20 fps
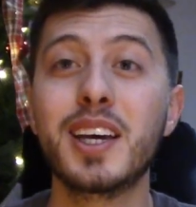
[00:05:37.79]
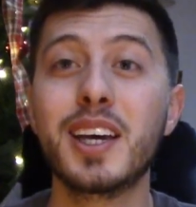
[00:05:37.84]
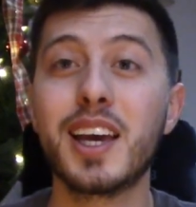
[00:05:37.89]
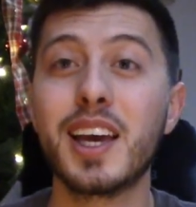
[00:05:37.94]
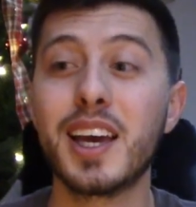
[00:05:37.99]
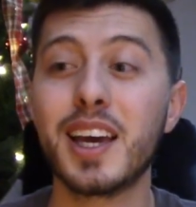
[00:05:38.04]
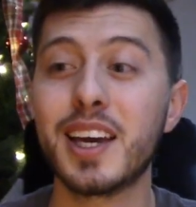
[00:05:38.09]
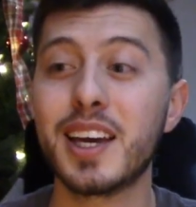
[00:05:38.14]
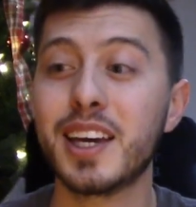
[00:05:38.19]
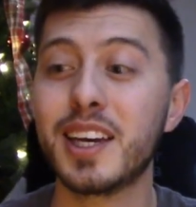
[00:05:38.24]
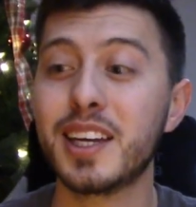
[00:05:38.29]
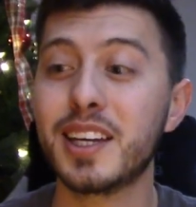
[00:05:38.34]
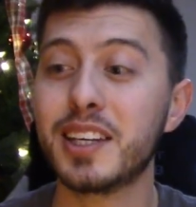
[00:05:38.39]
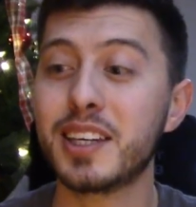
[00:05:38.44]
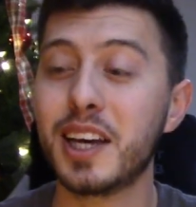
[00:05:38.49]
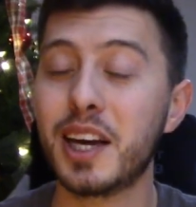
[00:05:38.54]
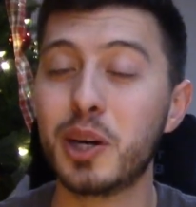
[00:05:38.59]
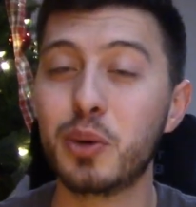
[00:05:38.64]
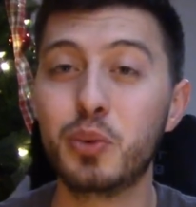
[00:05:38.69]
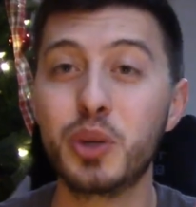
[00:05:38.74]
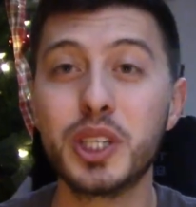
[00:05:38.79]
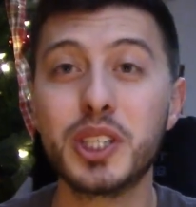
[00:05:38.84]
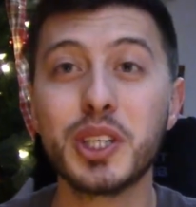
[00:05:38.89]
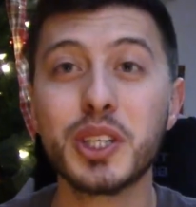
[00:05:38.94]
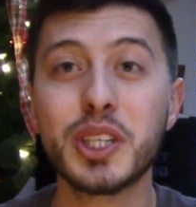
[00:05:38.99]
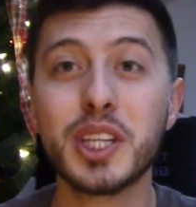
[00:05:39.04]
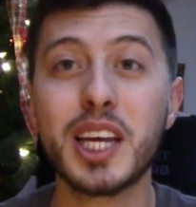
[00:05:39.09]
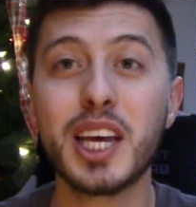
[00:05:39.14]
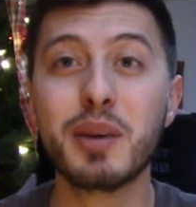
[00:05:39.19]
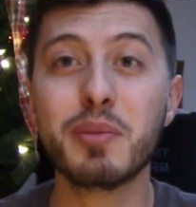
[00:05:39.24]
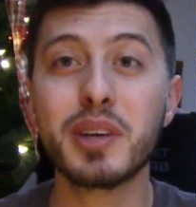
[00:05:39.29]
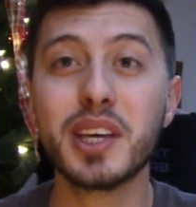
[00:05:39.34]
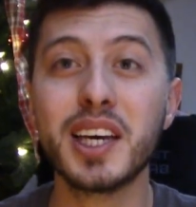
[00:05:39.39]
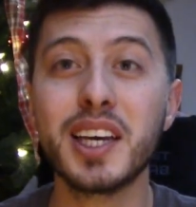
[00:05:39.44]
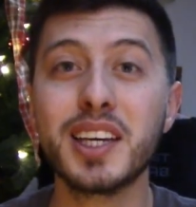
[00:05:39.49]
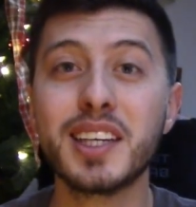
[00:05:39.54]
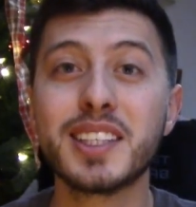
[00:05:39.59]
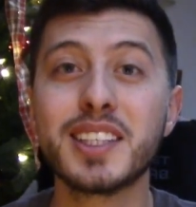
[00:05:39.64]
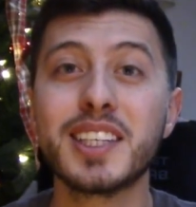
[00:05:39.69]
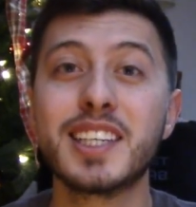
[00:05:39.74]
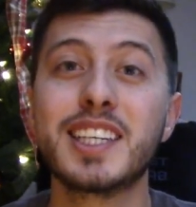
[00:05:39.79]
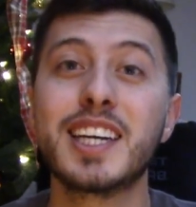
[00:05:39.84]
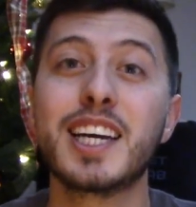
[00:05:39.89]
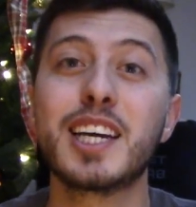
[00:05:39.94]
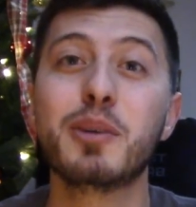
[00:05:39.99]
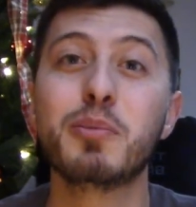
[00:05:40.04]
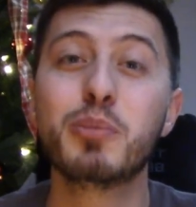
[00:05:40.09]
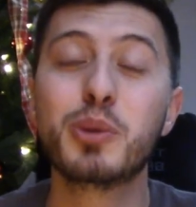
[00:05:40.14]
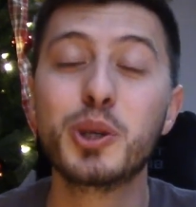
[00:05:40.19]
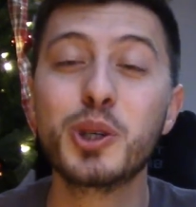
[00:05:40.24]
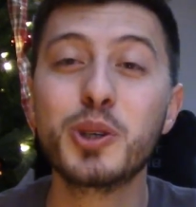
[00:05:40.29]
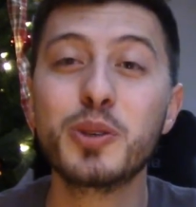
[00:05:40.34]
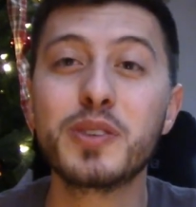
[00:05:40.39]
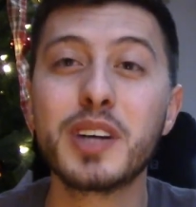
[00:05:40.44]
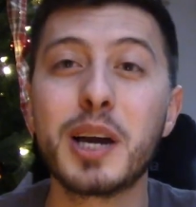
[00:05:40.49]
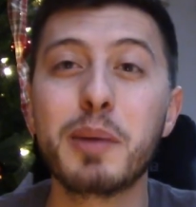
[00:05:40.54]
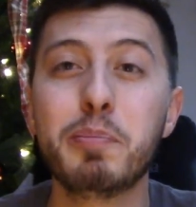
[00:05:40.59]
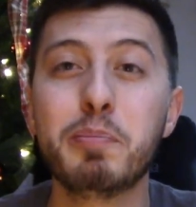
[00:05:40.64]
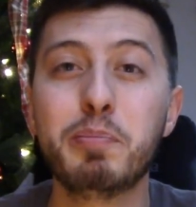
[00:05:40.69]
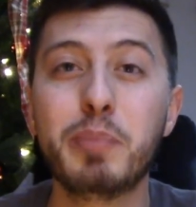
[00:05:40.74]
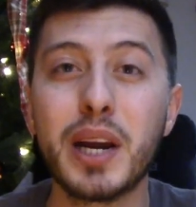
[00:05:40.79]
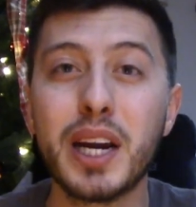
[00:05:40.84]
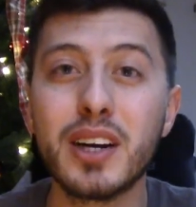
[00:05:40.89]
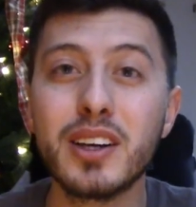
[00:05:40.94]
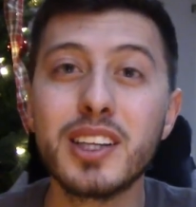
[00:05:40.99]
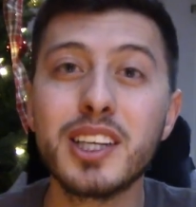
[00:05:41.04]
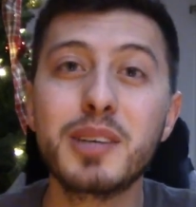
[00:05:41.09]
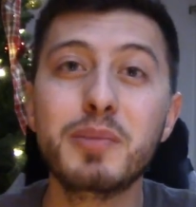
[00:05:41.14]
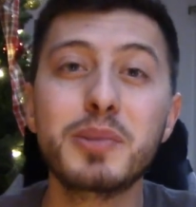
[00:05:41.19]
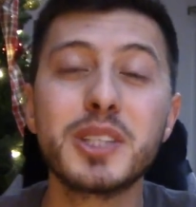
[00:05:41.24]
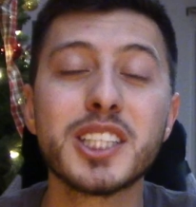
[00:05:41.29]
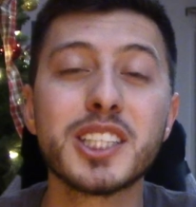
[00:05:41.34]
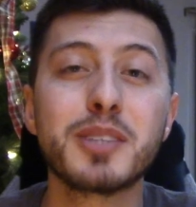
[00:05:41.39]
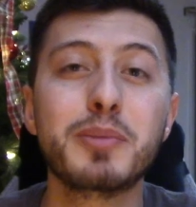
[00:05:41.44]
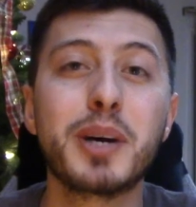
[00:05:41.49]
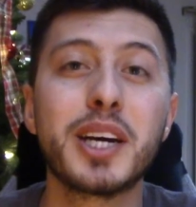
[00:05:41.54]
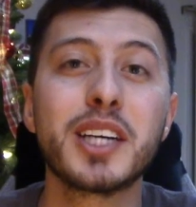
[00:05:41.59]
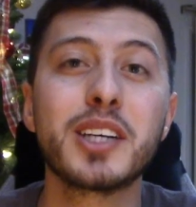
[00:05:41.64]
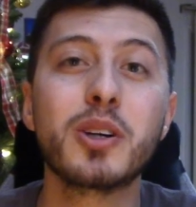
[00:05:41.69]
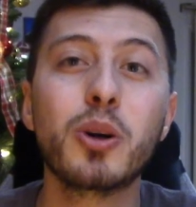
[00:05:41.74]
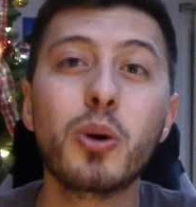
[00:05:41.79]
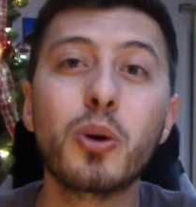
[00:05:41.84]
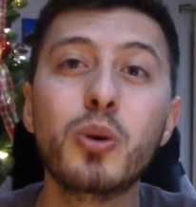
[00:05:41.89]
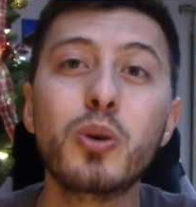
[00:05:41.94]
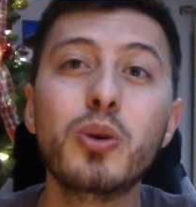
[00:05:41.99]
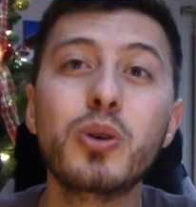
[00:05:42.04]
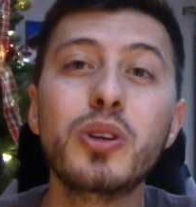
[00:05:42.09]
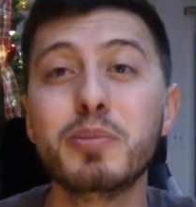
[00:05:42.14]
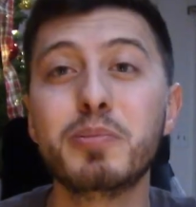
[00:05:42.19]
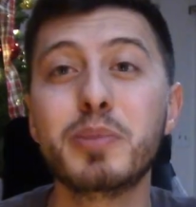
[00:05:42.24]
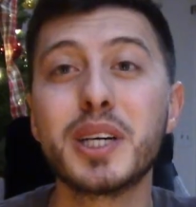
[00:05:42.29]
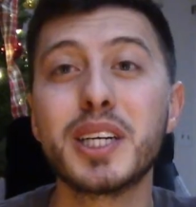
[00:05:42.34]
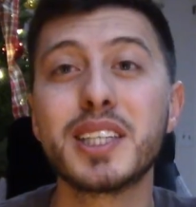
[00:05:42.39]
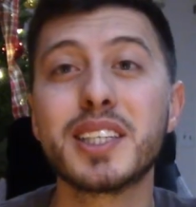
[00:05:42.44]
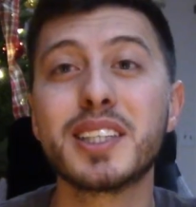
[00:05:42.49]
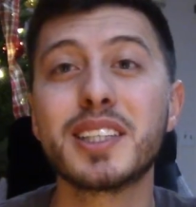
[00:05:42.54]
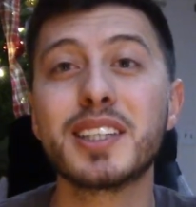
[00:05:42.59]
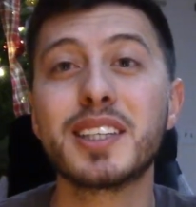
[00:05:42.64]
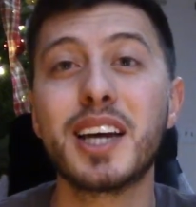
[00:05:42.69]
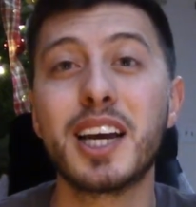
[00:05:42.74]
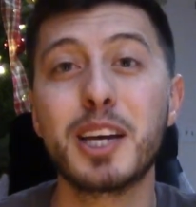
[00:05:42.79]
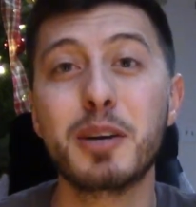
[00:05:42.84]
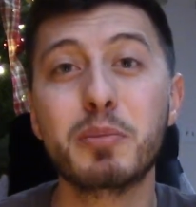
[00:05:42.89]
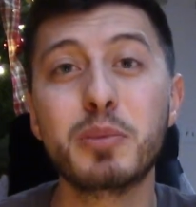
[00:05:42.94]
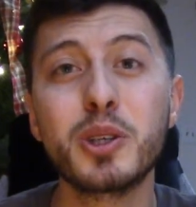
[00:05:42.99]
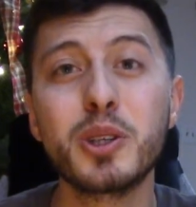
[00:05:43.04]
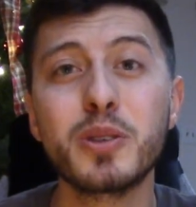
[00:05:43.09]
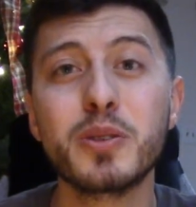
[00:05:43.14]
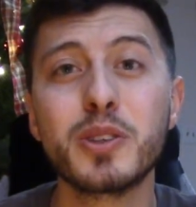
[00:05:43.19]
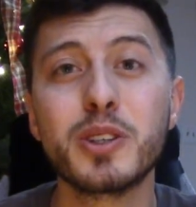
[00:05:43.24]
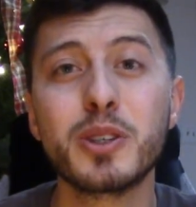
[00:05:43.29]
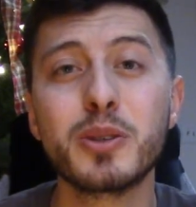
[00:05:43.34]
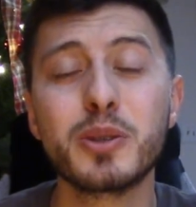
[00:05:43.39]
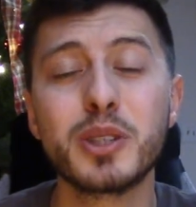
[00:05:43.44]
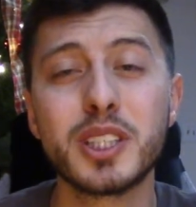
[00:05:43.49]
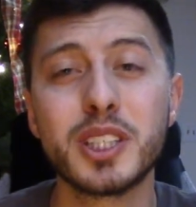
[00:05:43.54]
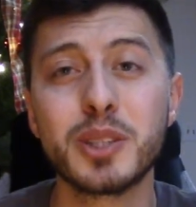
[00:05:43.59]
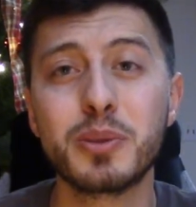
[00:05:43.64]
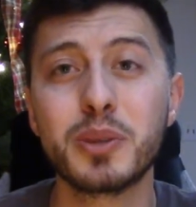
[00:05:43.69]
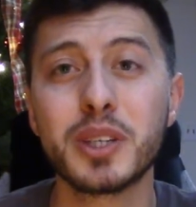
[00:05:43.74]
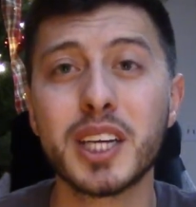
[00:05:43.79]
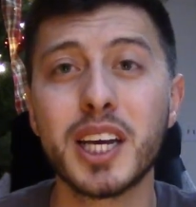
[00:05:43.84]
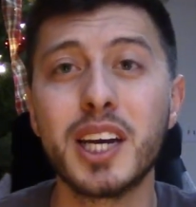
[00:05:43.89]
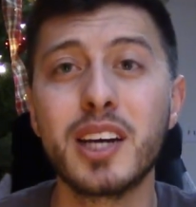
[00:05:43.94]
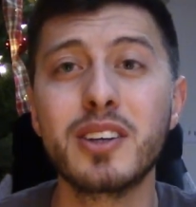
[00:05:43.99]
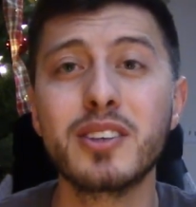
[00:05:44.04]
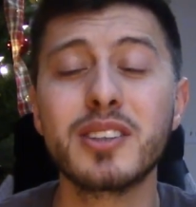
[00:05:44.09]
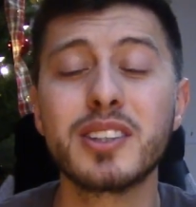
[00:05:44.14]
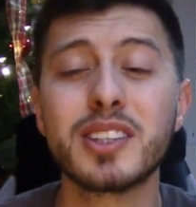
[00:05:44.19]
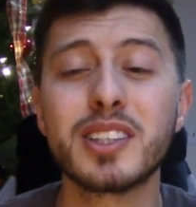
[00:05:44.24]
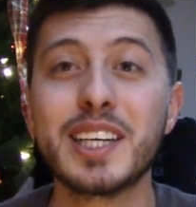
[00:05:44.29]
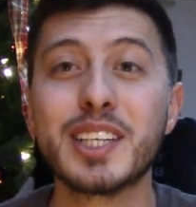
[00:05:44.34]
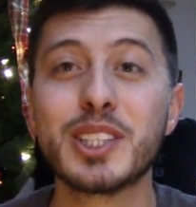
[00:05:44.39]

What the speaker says: And I retook the MCAT and I improved. I barely missed my goal, but I improved, which is what counts.